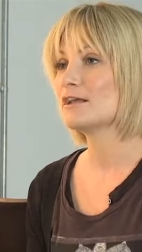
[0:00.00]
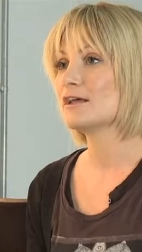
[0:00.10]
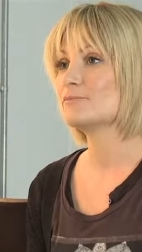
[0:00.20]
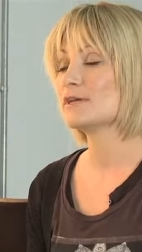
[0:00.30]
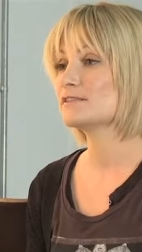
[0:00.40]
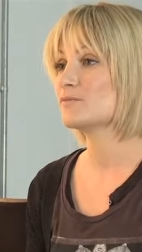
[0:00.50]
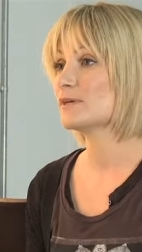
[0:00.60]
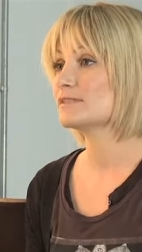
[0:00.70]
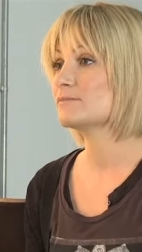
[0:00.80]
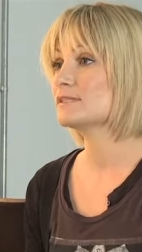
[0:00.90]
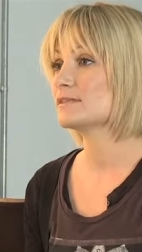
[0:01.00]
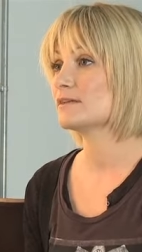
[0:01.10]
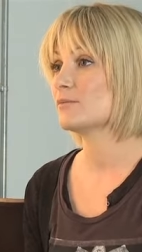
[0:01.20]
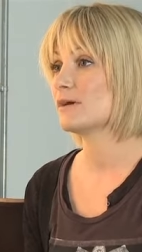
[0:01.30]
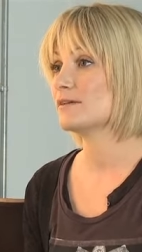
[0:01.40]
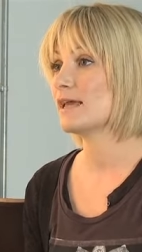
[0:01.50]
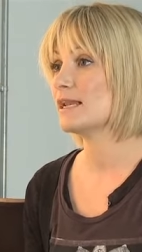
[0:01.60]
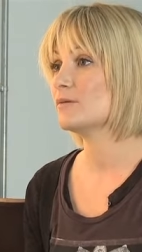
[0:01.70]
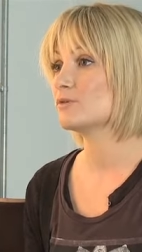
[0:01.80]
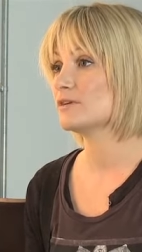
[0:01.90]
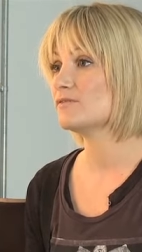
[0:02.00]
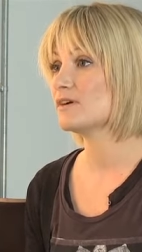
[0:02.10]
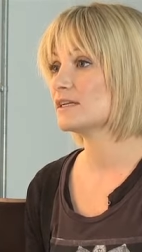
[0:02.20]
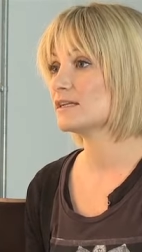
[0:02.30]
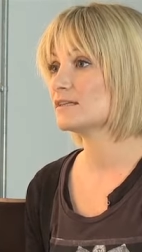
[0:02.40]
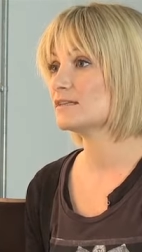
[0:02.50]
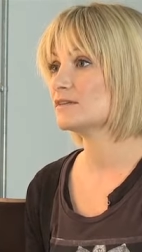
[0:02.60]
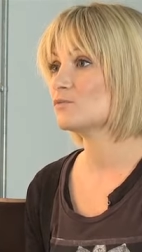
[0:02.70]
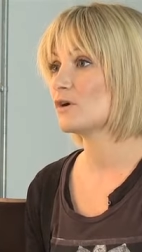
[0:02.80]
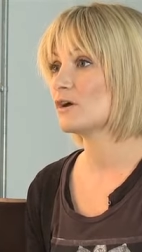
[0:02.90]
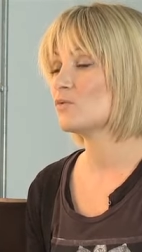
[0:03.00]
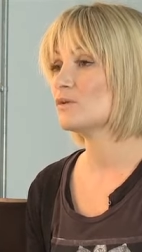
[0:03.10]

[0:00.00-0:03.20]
and being so pessimistic about anybody finding anything that did work,